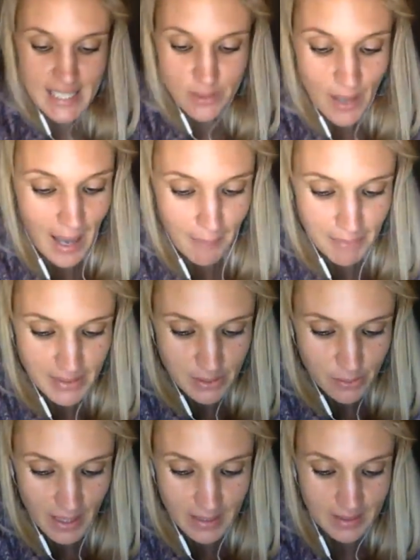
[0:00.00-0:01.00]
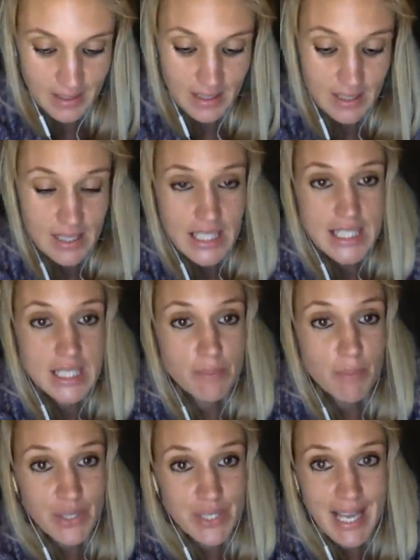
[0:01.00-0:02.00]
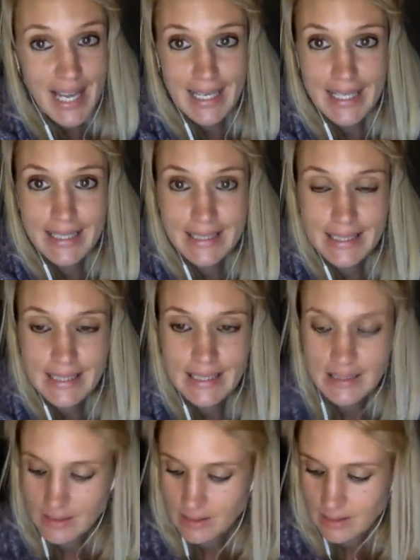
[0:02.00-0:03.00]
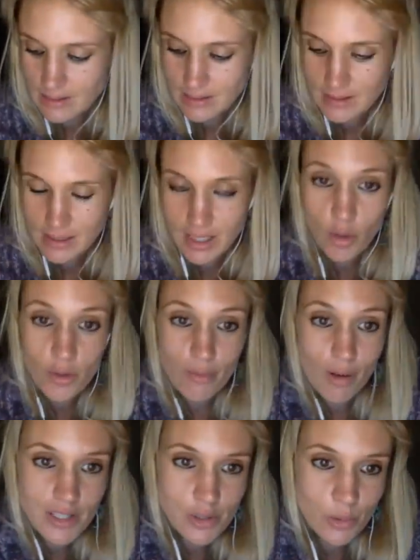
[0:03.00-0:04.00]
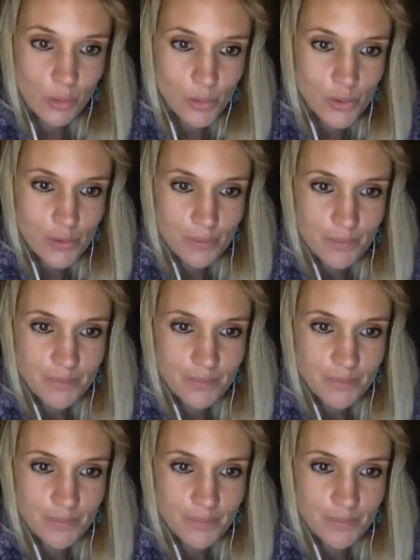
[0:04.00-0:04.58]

That's what happens when you're spontaneous. You ain't got the right tools.